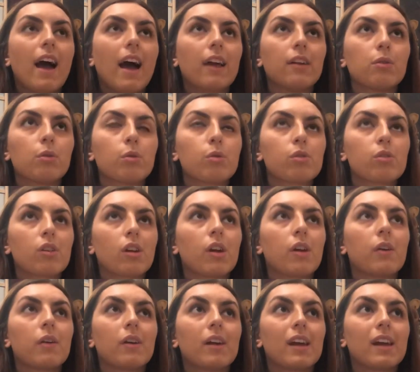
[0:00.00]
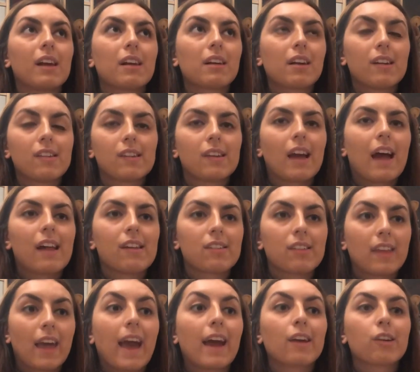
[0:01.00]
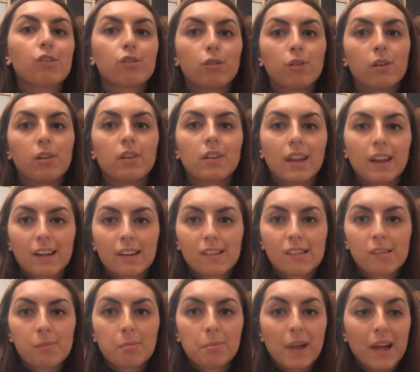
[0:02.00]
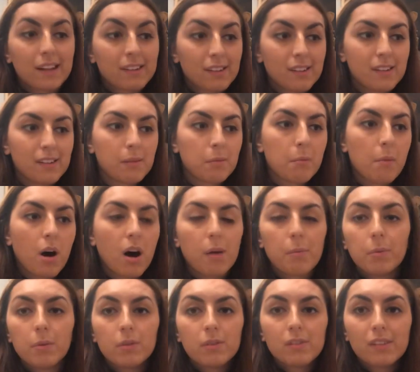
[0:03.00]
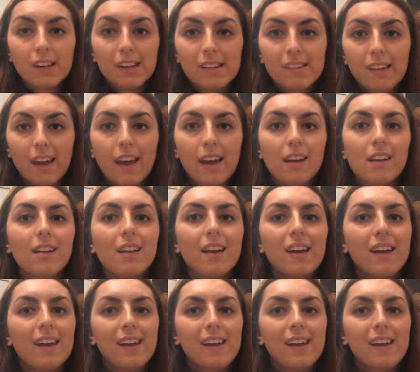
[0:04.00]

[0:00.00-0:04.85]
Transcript: and also because it has the extra like splattered marble detail.